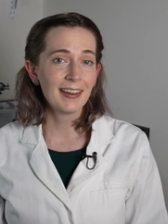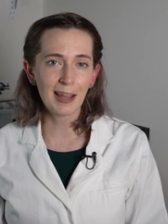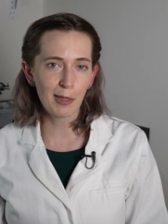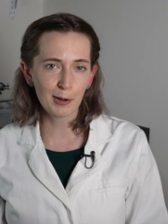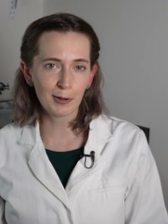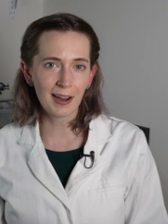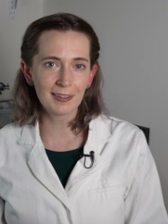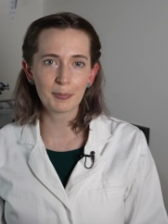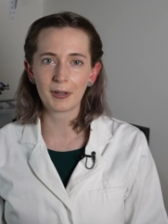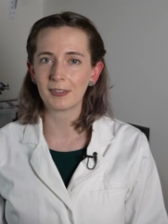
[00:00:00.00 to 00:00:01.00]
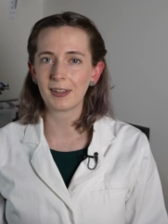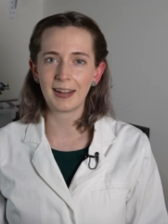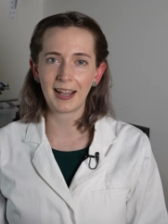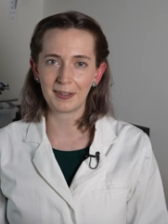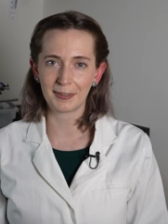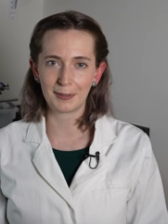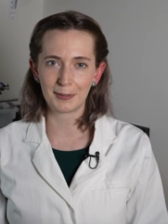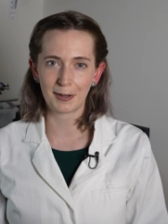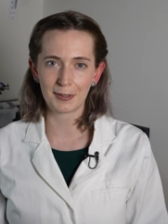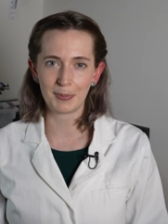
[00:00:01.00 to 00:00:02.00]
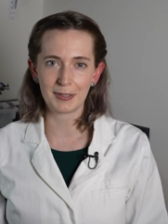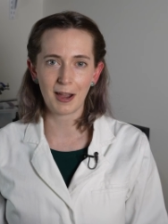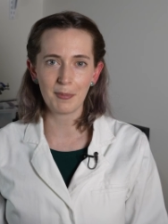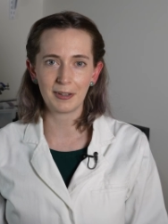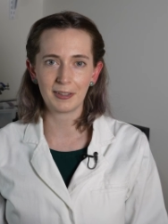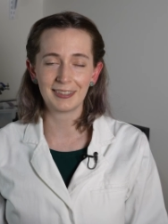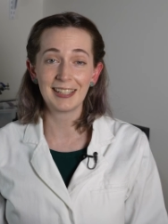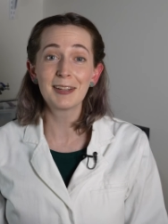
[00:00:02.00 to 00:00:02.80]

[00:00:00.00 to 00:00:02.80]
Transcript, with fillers: Now that you're experts on how to construct a potometer,